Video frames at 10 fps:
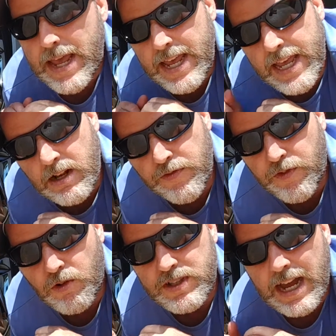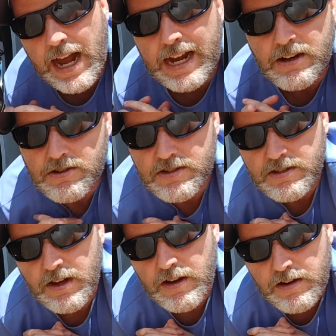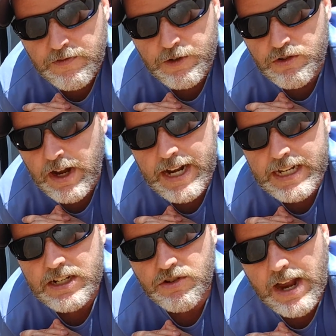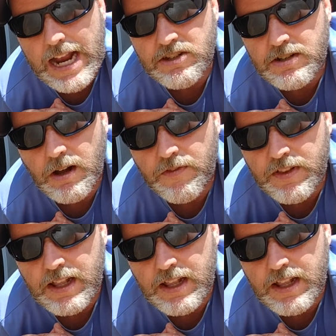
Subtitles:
pitiful tires for trying to get traction off the